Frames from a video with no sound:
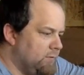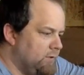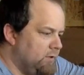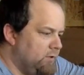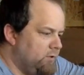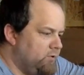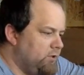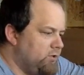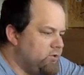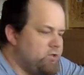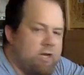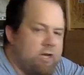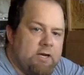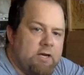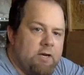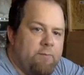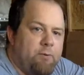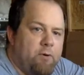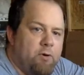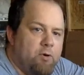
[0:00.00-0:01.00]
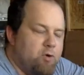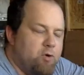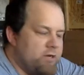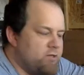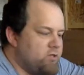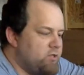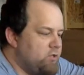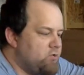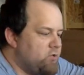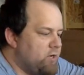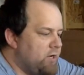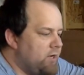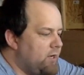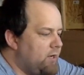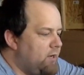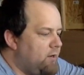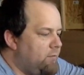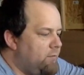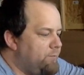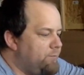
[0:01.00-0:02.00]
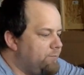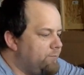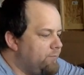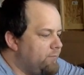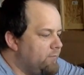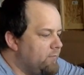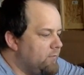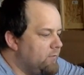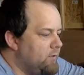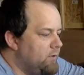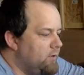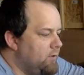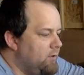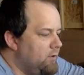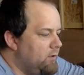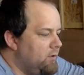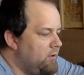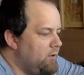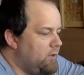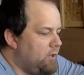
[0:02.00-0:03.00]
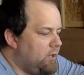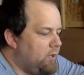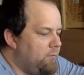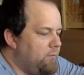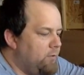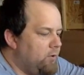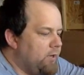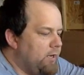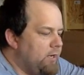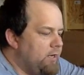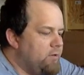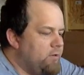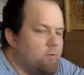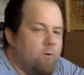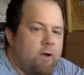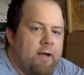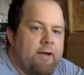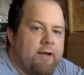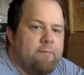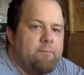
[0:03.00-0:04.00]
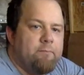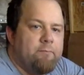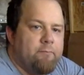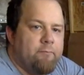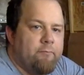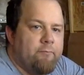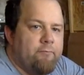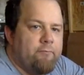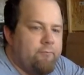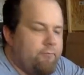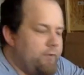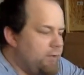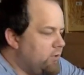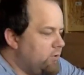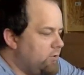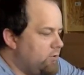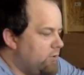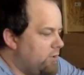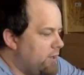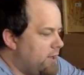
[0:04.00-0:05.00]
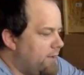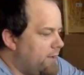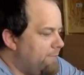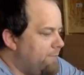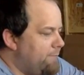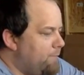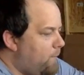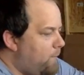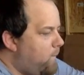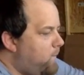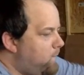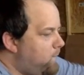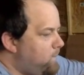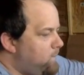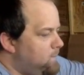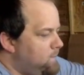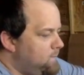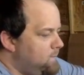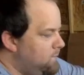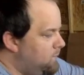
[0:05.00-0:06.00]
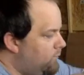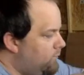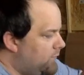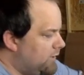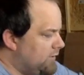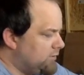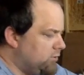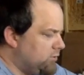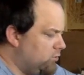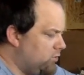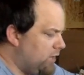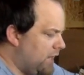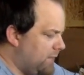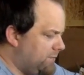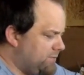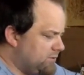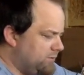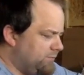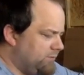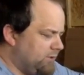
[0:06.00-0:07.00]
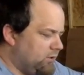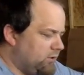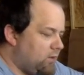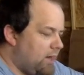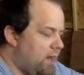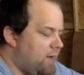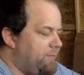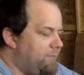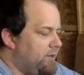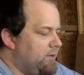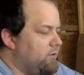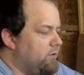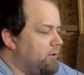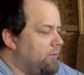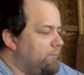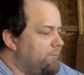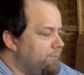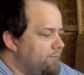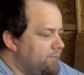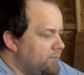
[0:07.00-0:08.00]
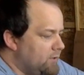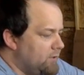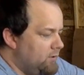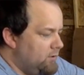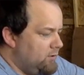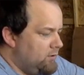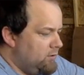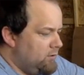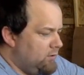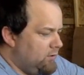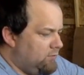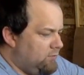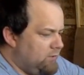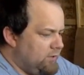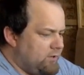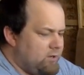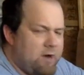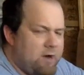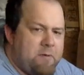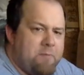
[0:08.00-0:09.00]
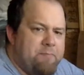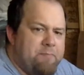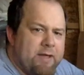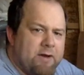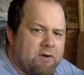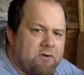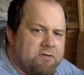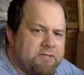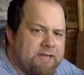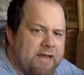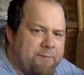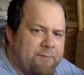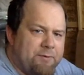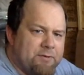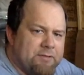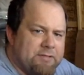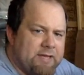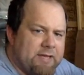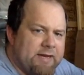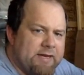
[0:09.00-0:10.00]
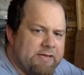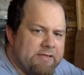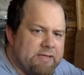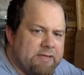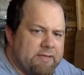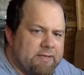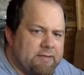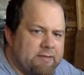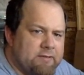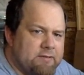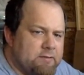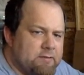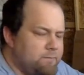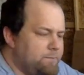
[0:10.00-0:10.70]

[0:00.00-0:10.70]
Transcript: just checking up on questions right now. Okay, either way, figured or not. Let's go grab something crappy, or I want to grab a bigger sample size than this,